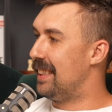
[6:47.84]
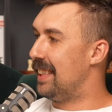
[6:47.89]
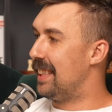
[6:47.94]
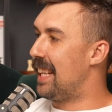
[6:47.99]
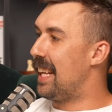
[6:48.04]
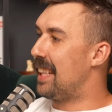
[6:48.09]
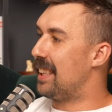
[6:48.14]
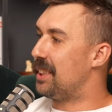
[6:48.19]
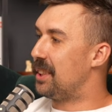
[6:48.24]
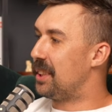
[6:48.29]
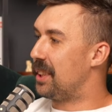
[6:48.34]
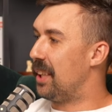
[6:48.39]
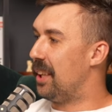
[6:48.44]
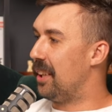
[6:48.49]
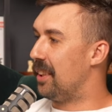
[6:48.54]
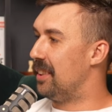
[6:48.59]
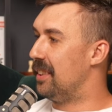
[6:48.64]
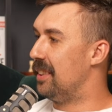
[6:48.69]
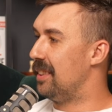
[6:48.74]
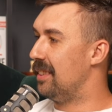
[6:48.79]
And how did you go?
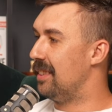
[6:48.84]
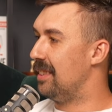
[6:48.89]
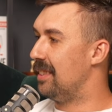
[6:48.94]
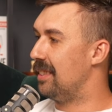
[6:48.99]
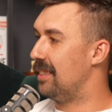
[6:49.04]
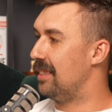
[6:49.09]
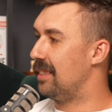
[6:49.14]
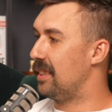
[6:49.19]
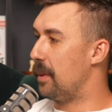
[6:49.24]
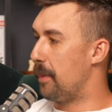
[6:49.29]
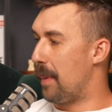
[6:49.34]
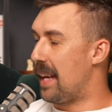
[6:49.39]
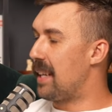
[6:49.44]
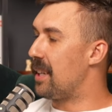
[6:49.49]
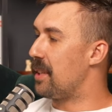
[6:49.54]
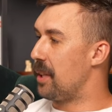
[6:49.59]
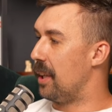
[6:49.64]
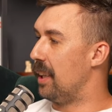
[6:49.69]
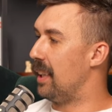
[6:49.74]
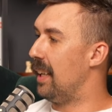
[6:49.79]
You made a
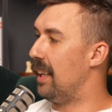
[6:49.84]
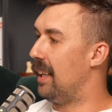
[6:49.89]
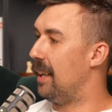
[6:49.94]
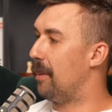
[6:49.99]
dollar. How